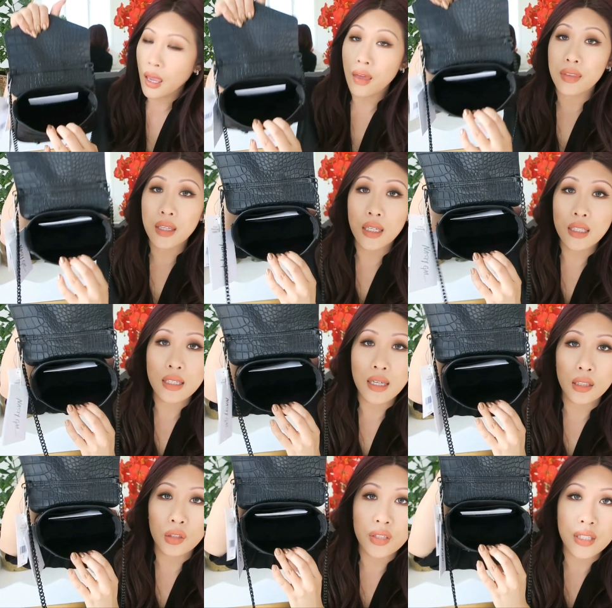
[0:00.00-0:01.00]
and the
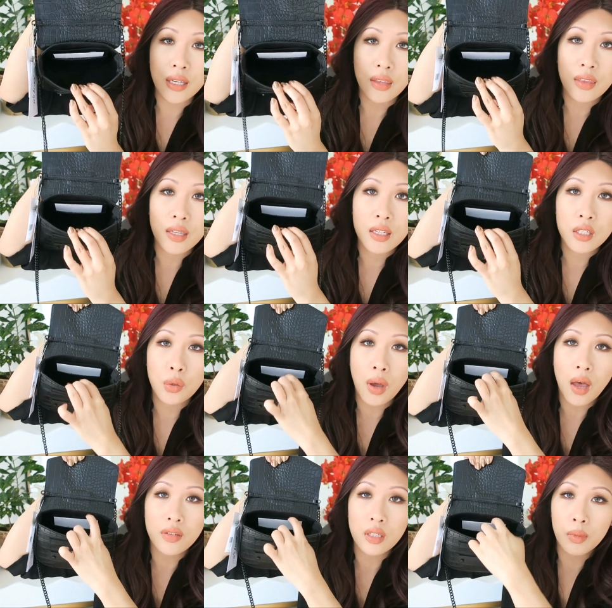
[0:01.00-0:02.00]
inside looks like this. You
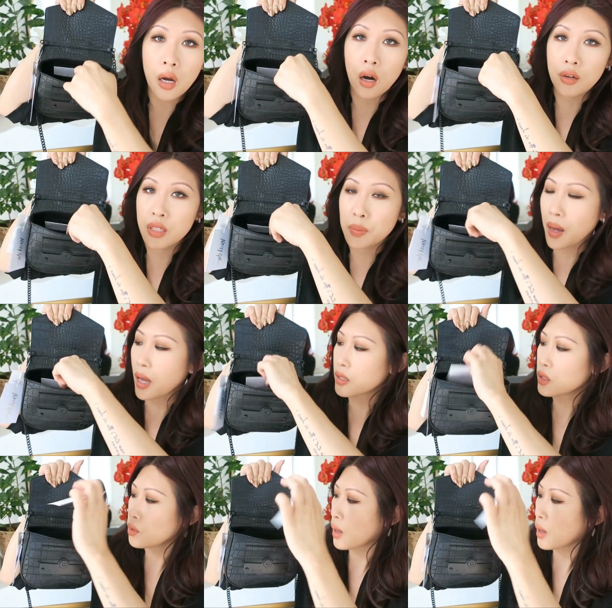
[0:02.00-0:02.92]
have some card spots.